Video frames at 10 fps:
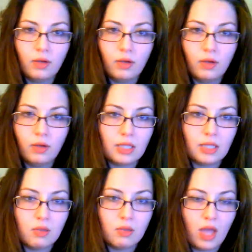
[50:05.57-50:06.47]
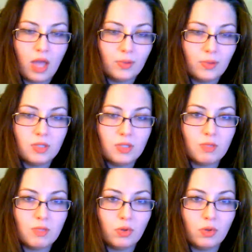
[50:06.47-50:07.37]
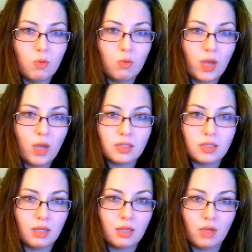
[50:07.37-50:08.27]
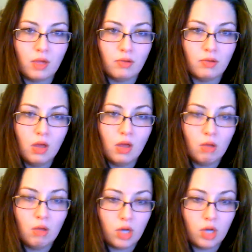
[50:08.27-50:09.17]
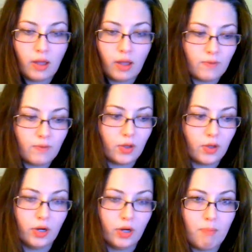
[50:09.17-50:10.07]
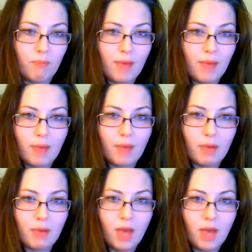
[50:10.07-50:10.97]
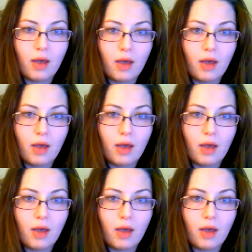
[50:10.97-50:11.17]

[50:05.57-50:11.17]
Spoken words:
It's capitalism is built on waste and product failure and blah, blah, blah, blah, blah.